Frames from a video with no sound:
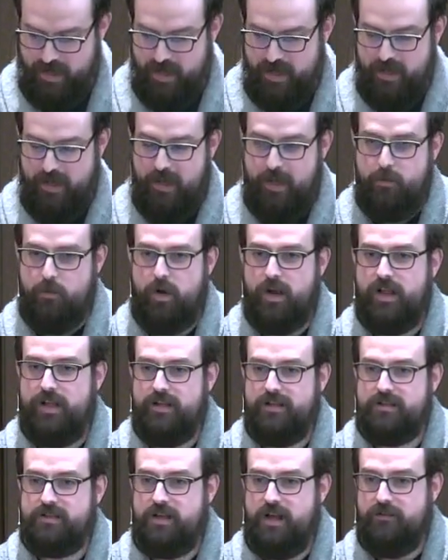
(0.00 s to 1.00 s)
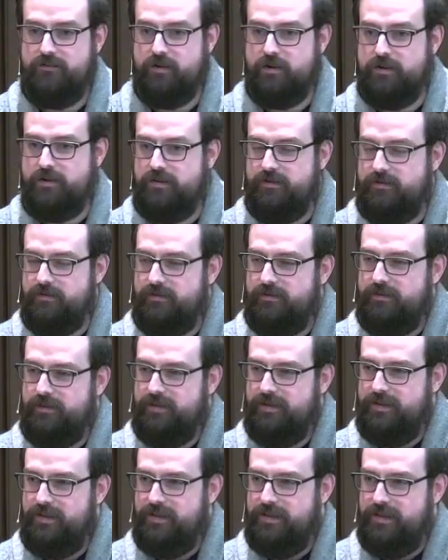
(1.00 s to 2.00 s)
And what I discovered
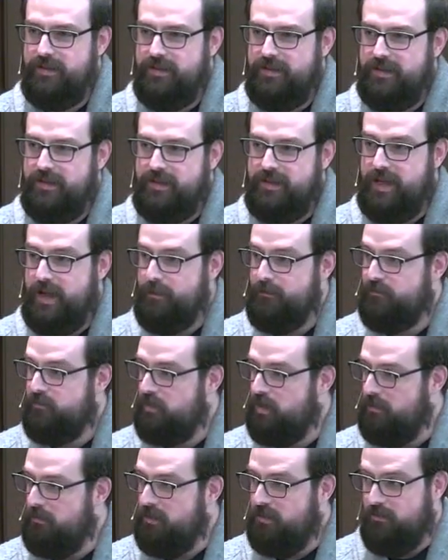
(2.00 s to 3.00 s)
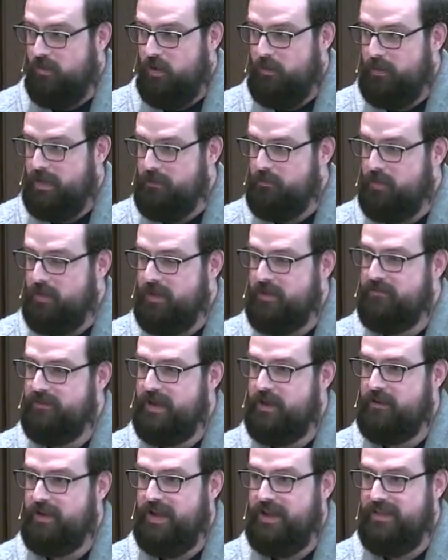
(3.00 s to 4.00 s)
came from, of all people, an
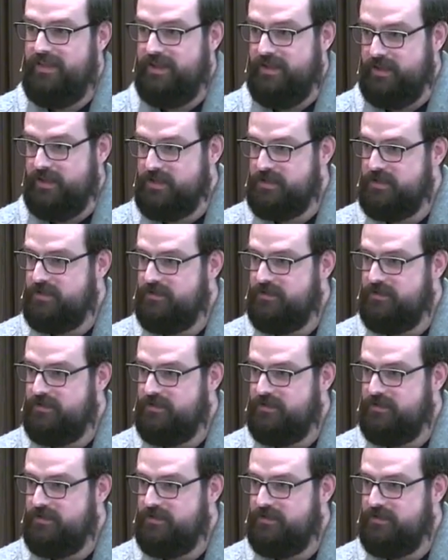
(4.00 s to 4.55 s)
avowed atheist.